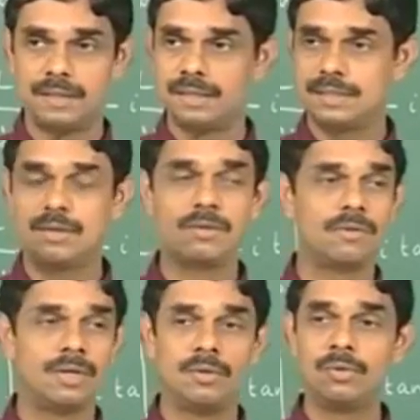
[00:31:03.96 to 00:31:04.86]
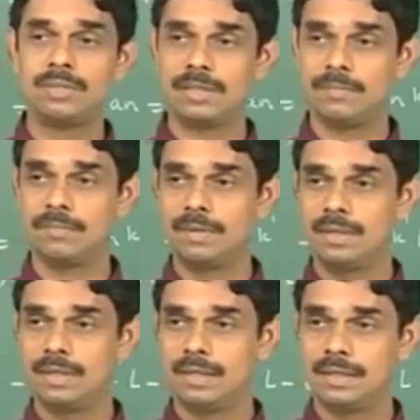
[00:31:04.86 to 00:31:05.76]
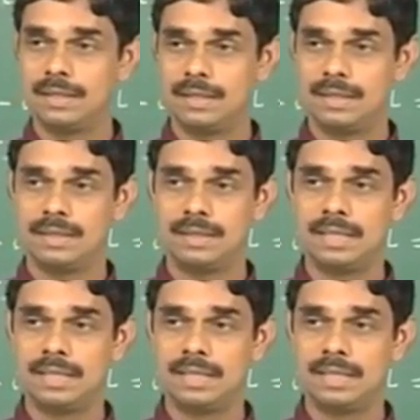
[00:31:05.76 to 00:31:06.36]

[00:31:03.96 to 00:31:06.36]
the sound will lose some uh,